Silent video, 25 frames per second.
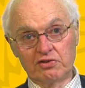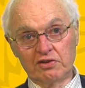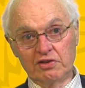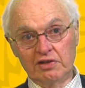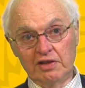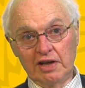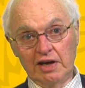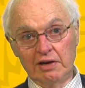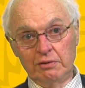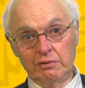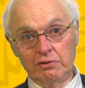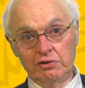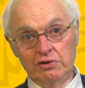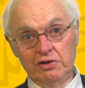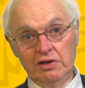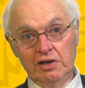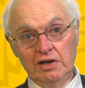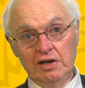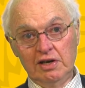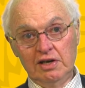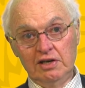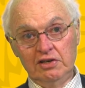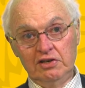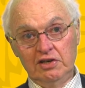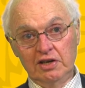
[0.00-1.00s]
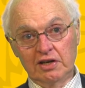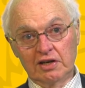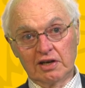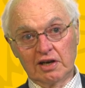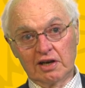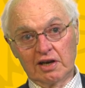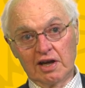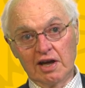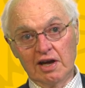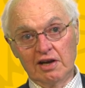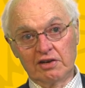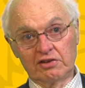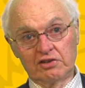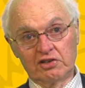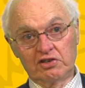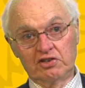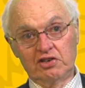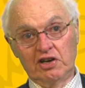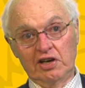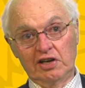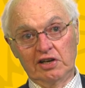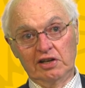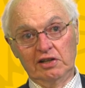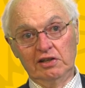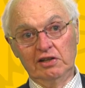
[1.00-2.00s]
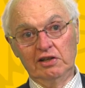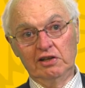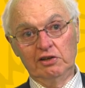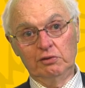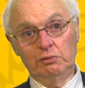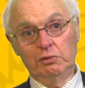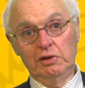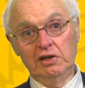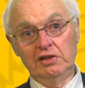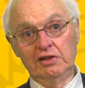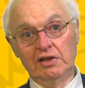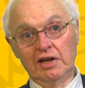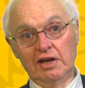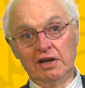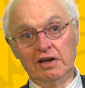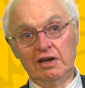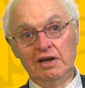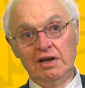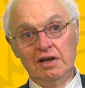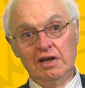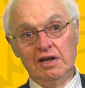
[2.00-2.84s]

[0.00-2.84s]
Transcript: and they would dig a counter tunnel. And when they